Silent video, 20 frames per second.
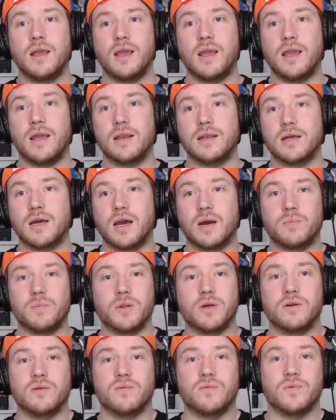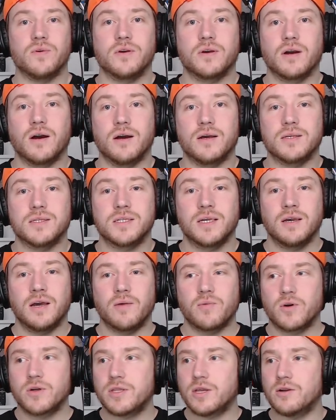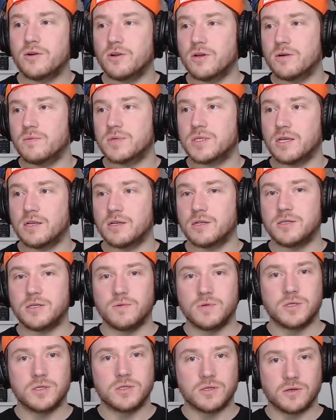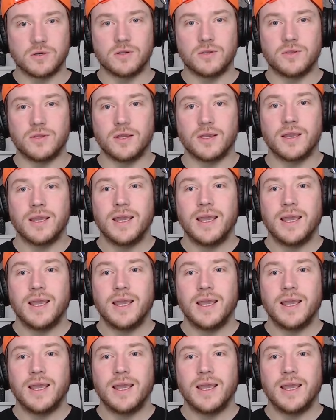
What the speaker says: and upload it for you guys. I've got that nervous energy, which is a good thing.